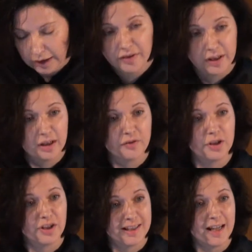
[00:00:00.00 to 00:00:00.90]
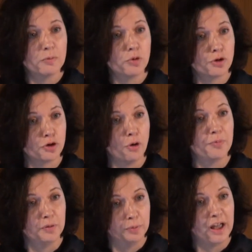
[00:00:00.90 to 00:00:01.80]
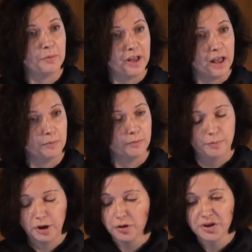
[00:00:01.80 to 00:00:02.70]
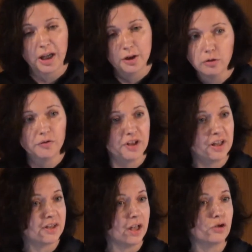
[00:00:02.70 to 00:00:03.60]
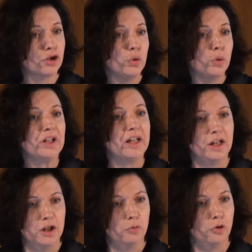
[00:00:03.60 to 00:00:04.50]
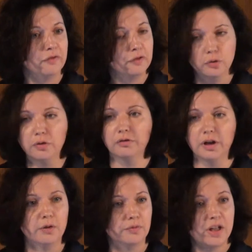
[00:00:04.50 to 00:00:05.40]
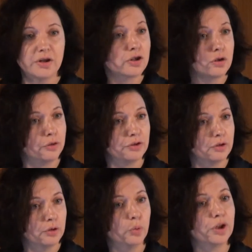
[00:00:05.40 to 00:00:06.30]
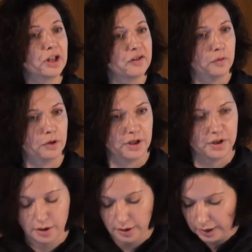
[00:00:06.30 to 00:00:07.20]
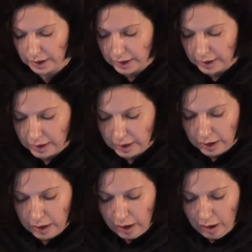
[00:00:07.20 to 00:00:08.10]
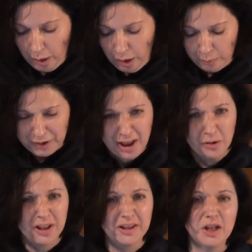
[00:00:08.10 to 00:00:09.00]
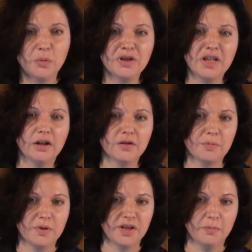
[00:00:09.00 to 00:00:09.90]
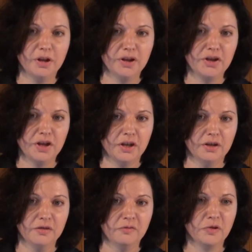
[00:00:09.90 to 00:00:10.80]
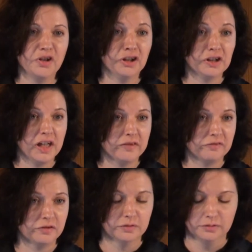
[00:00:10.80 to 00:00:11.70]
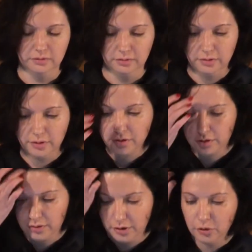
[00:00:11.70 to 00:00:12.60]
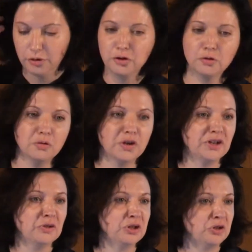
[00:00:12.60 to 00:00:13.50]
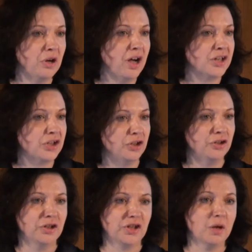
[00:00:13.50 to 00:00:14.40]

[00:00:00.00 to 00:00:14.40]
I think it's time to stop the blame game because I don't think it's actually working anymore. If you look around, that's not working for us. But how can anyone take responsibility for their life? In order to do that, you need to answer